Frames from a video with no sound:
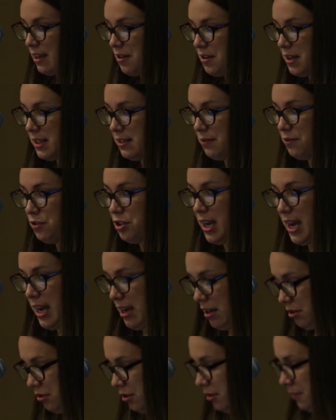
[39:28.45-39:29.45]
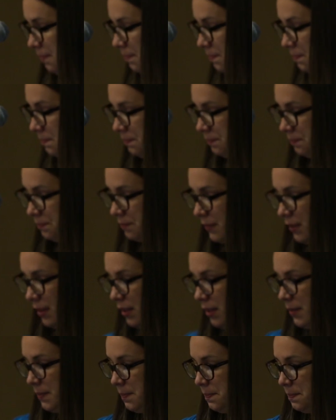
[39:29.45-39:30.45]
theories of change.
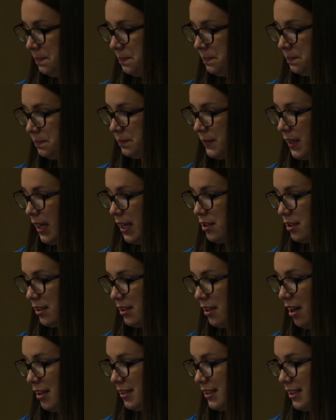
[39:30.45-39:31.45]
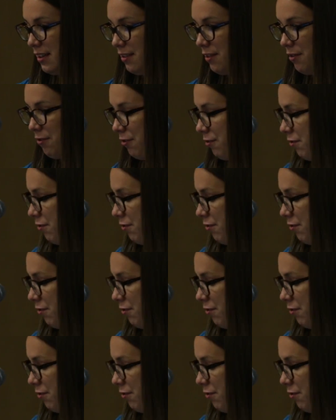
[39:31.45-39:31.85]
I just lost it